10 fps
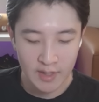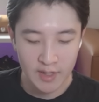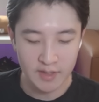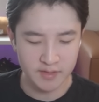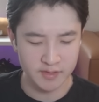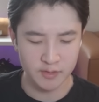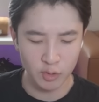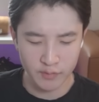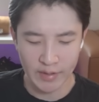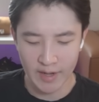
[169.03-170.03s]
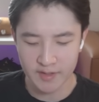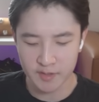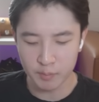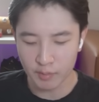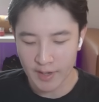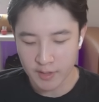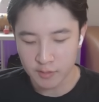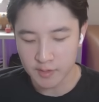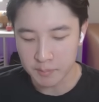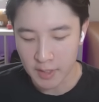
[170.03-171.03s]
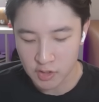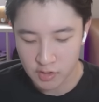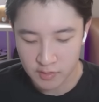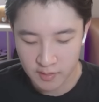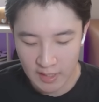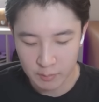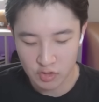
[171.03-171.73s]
It sort of adds a brand new dimension to the game.